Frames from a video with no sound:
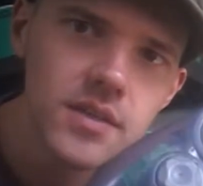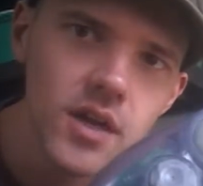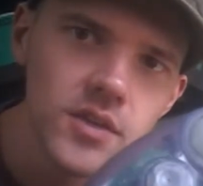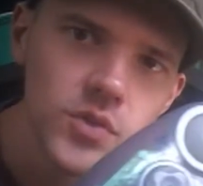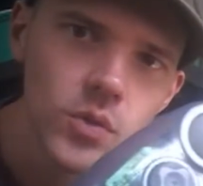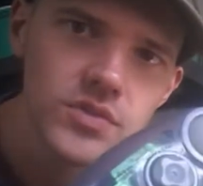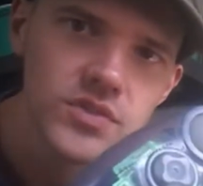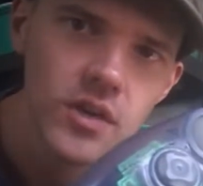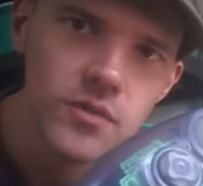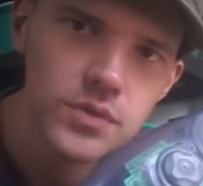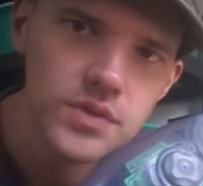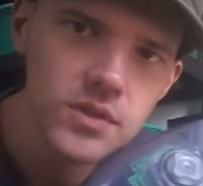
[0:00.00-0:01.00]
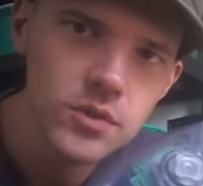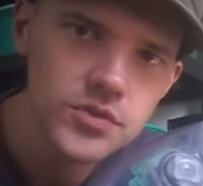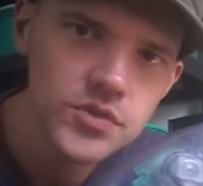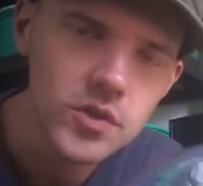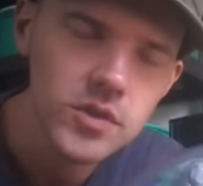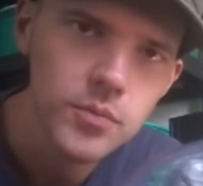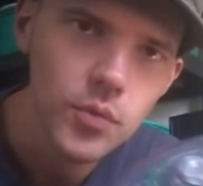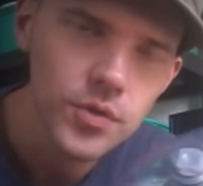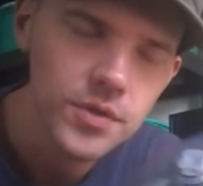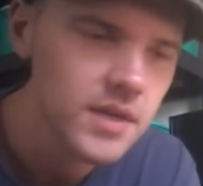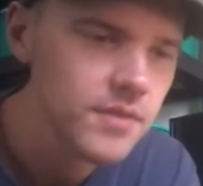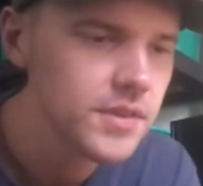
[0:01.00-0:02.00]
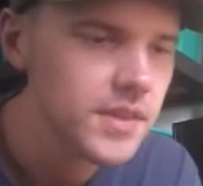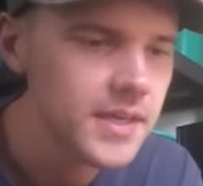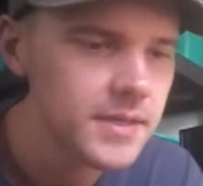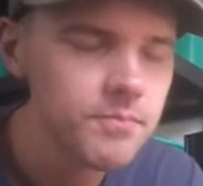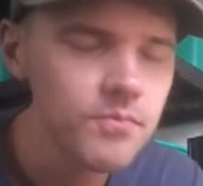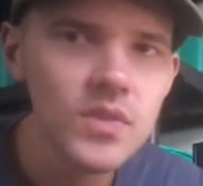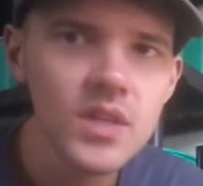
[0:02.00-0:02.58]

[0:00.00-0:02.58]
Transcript: console itself with the little circuit board and everything.